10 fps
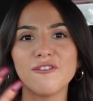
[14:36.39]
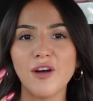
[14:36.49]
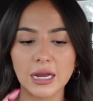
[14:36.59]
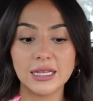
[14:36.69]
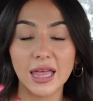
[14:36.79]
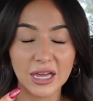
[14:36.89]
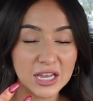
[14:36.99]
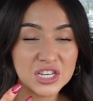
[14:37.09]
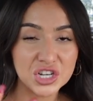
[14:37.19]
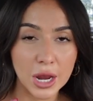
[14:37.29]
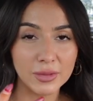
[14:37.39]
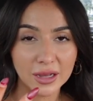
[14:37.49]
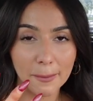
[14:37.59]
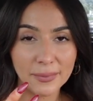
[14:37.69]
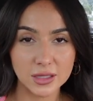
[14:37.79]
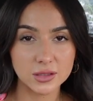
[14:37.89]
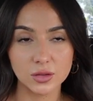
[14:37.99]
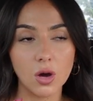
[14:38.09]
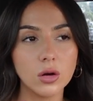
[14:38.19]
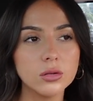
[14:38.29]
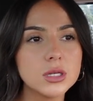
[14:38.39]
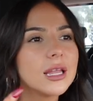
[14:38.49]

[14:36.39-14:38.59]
finding like a gem, like a piece of gold.